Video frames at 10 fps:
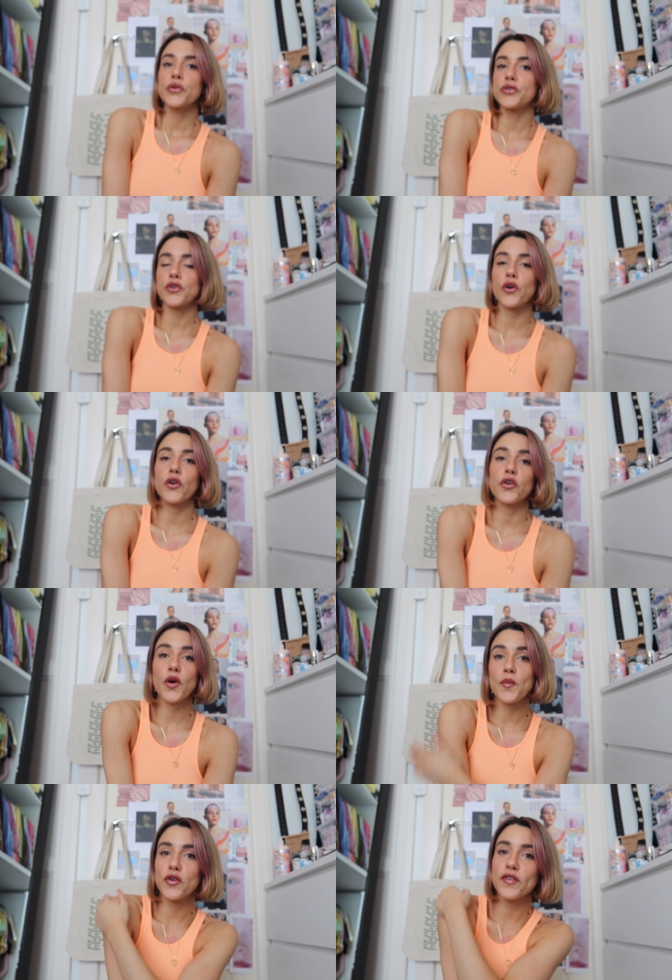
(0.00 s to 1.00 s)
So
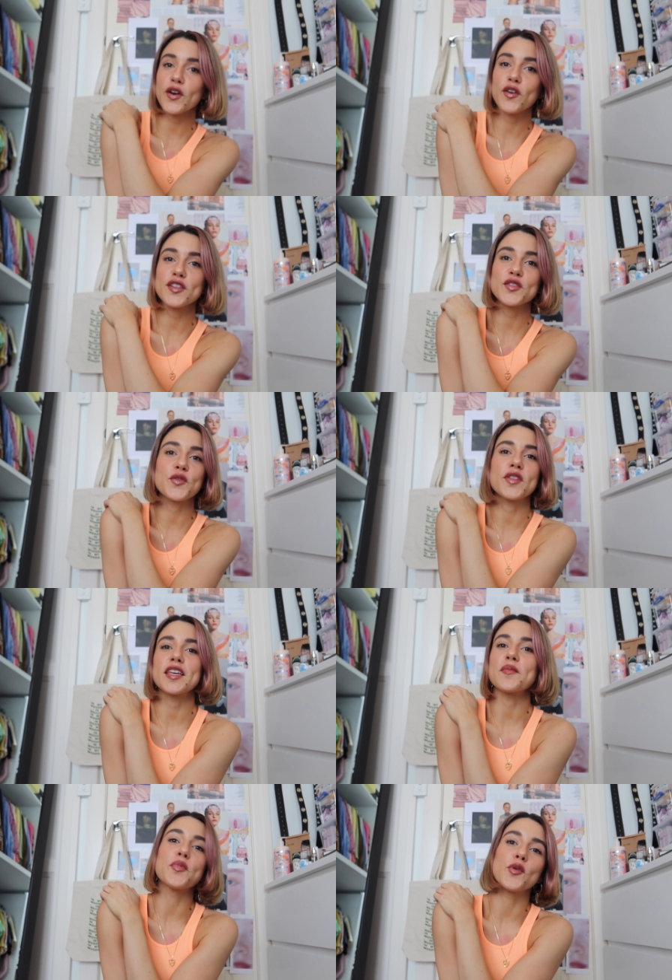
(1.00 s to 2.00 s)
moving on to
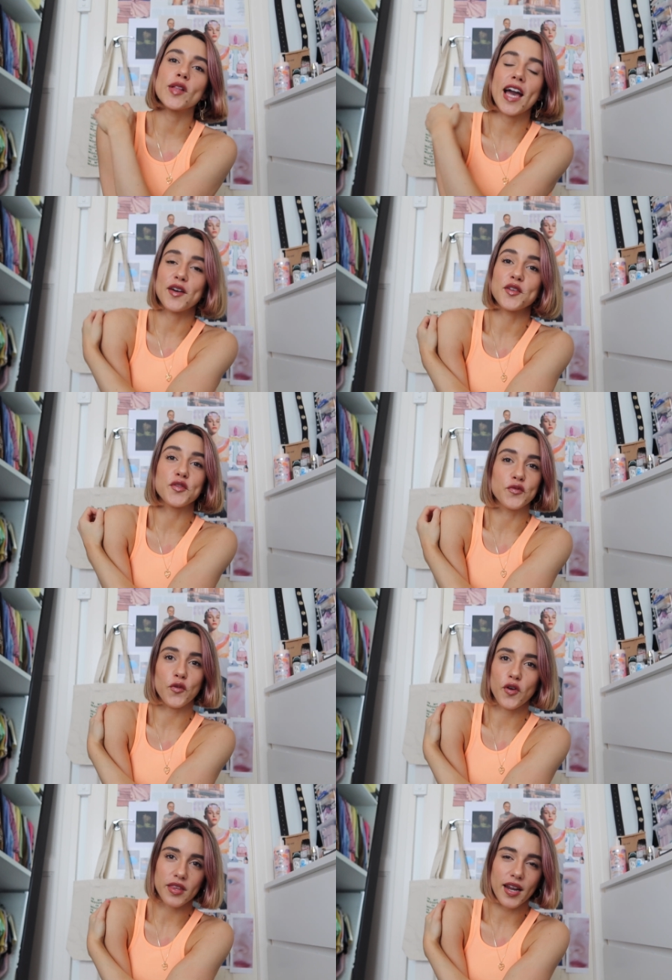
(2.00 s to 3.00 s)
the pull out
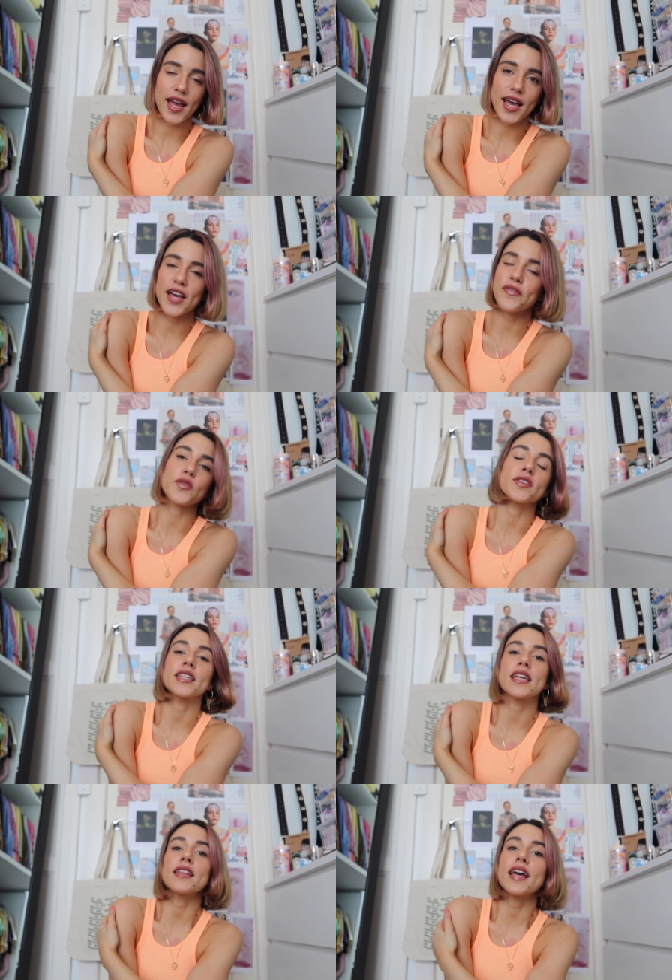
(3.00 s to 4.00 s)
drawer that I have, you'll see that I